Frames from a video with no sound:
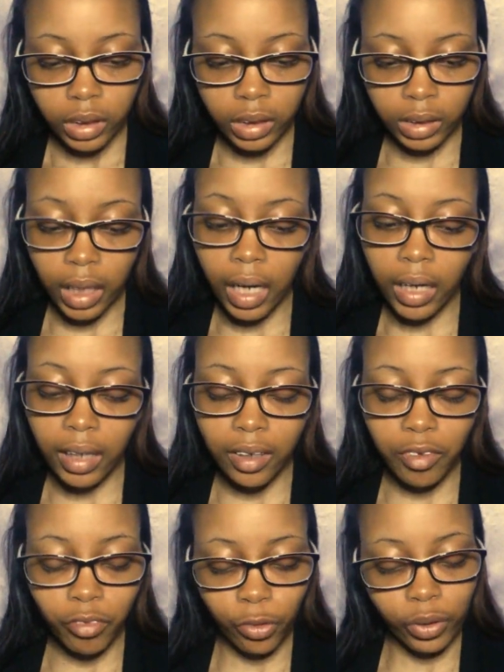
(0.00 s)

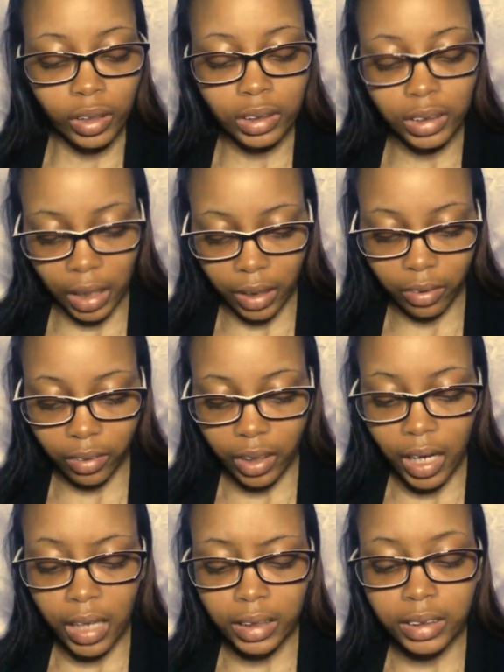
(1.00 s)
Designed for Desire,
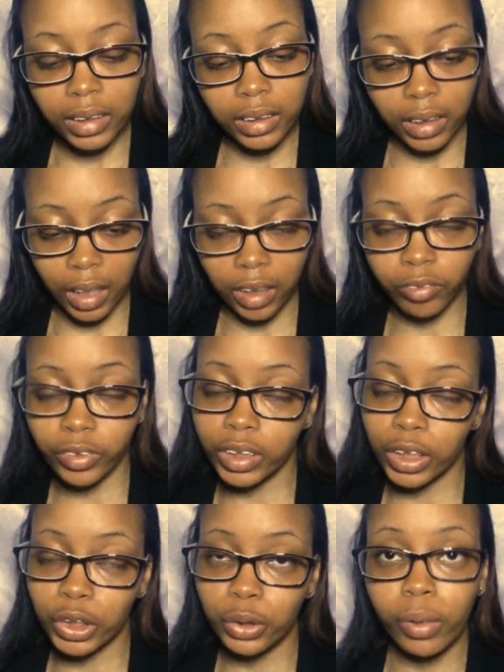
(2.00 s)
God's Design for
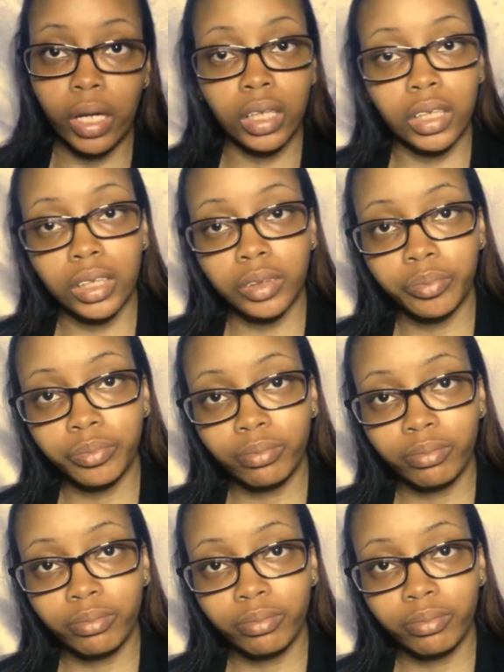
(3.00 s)
Sexuality.